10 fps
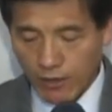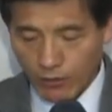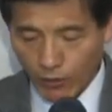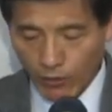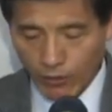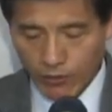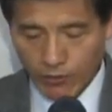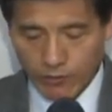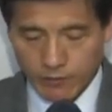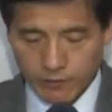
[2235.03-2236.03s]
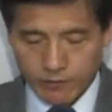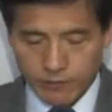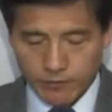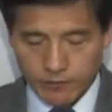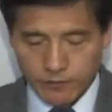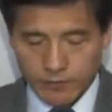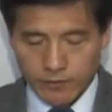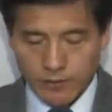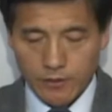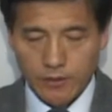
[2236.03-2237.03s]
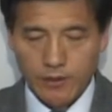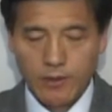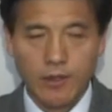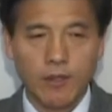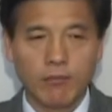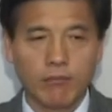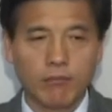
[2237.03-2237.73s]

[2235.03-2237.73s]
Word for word: Also, it says, Do not